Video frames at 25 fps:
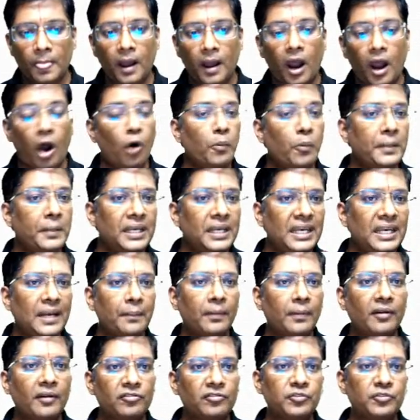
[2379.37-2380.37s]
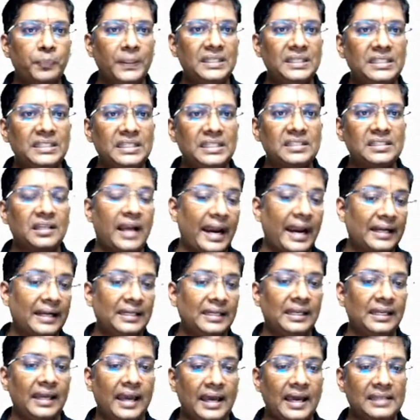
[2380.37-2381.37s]
how many number of species are
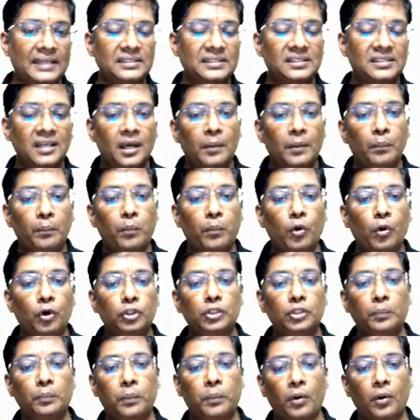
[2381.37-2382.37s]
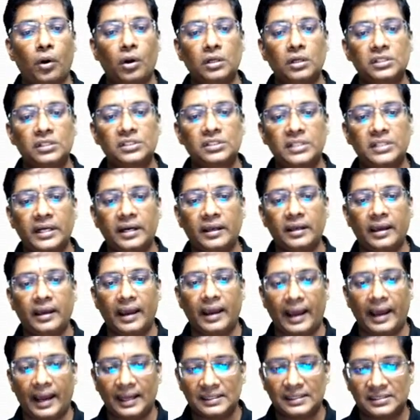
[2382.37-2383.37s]
acting as both Bronsted
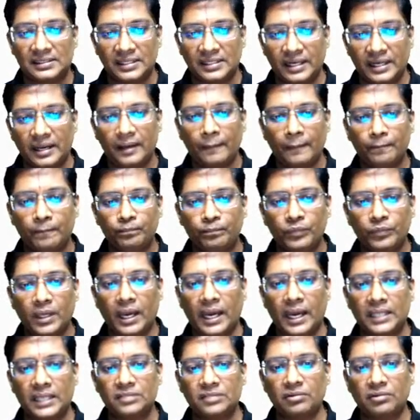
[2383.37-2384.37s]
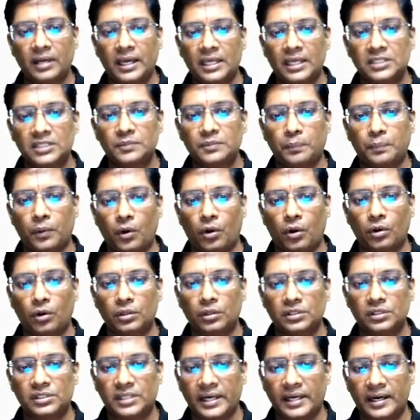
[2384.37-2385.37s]
acid as well as
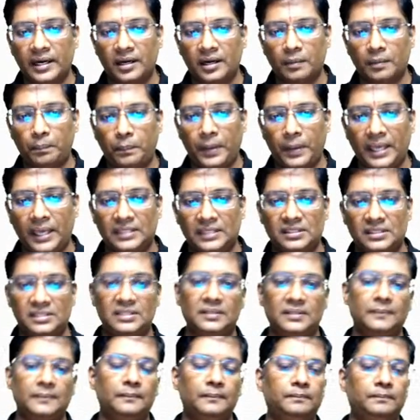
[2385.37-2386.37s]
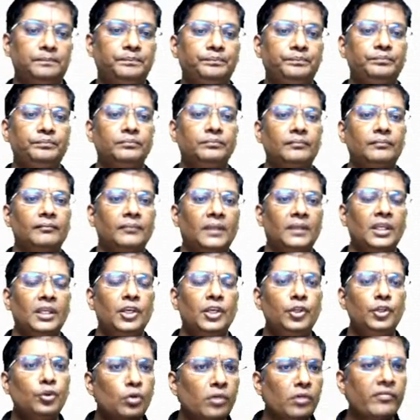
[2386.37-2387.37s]
Bronsted base?
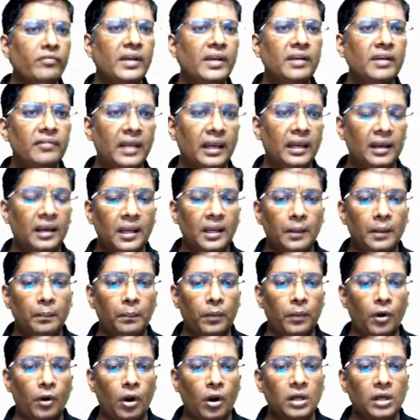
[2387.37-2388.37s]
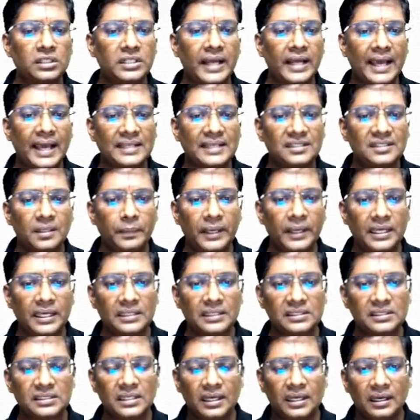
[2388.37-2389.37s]
You know very well, Bronsted acid
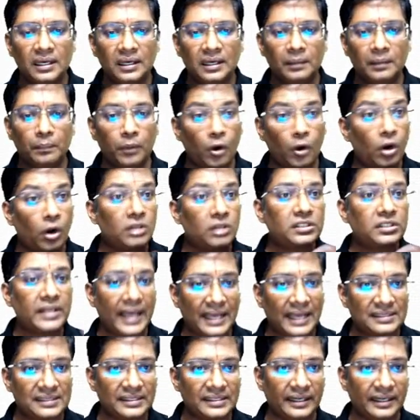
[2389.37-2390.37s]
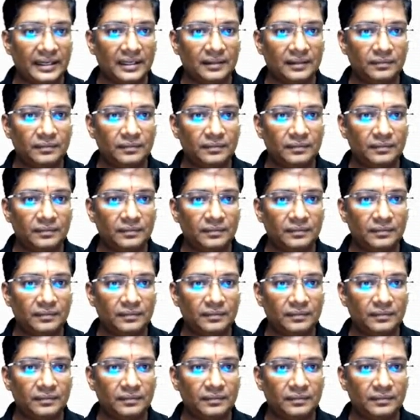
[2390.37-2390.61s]
means Bronsted acid